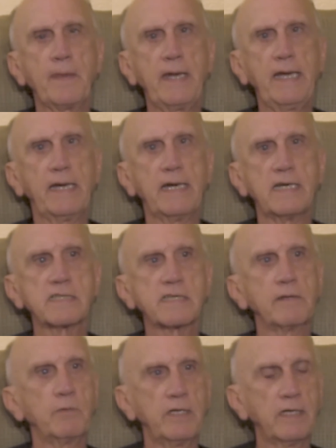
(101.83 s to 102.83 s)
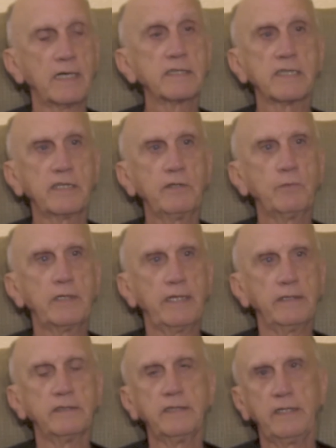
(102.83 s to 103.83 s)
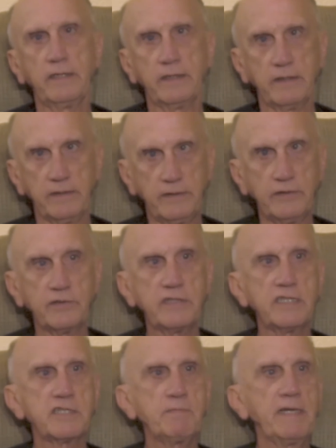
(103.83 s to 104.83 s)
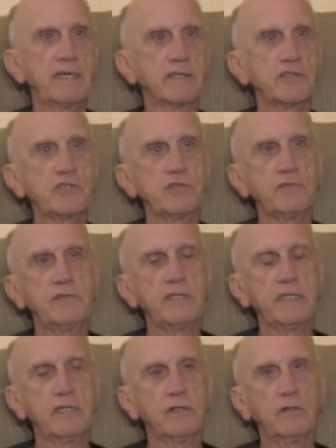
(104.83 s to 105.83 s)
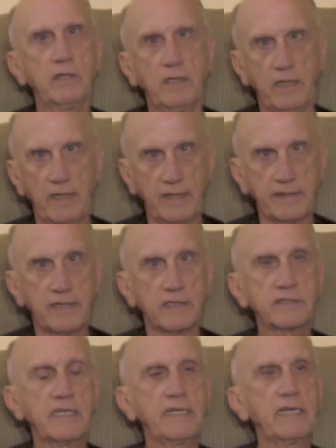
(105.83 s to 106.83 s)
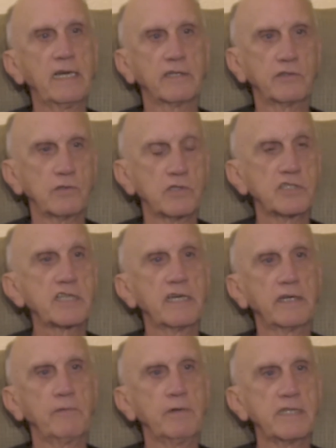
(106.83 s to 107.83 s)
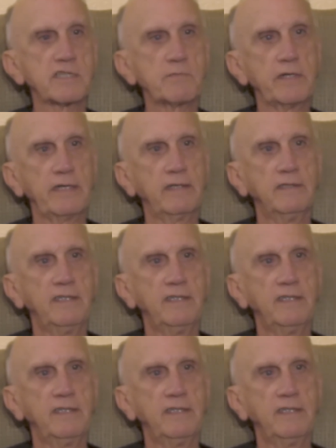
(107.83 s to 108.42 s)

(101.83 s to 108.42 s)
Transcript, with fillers: And I said, well, I'll tell you what, you teach me how to shoot video, and I'll take you out to Orange County Raceway.